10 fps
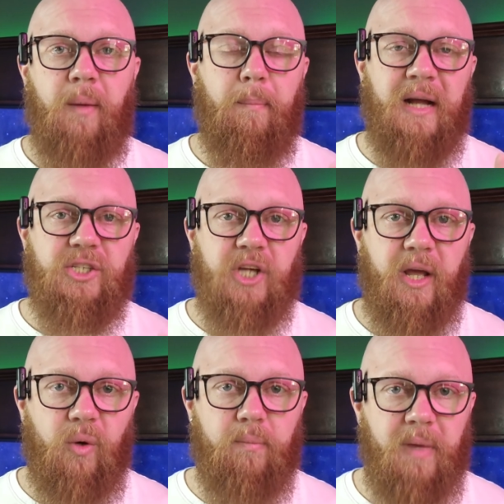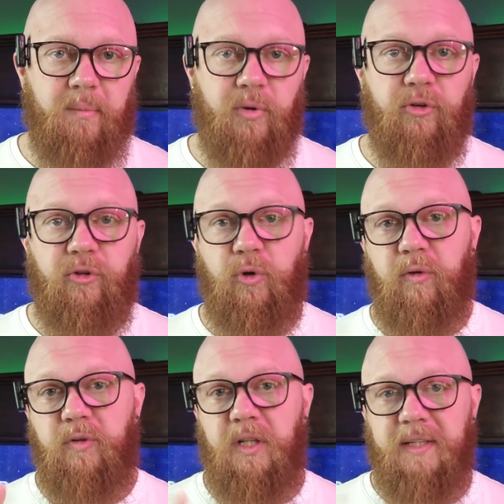my channel members who
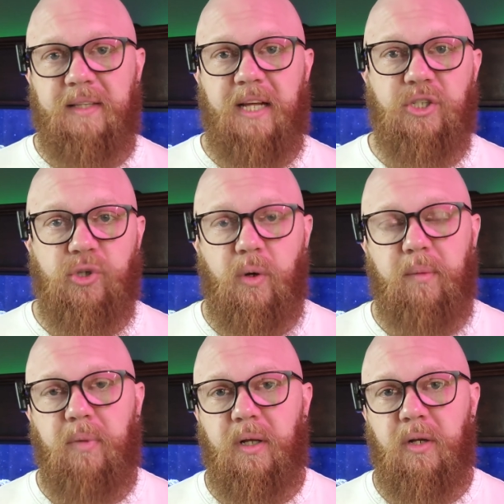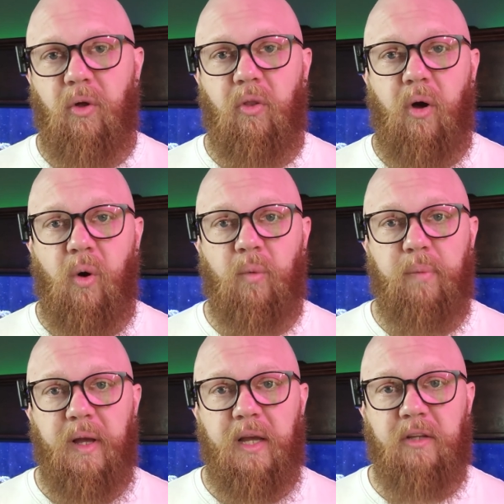have clicked that join button on the
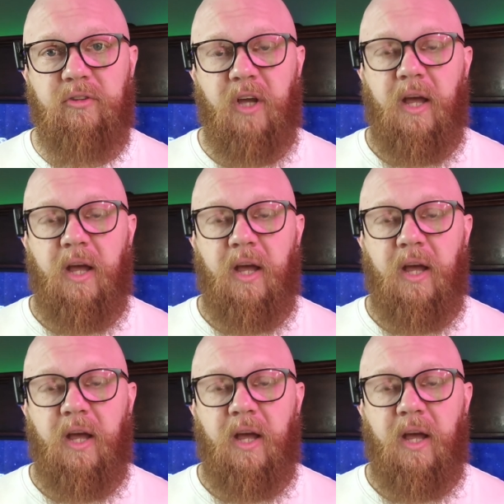homepage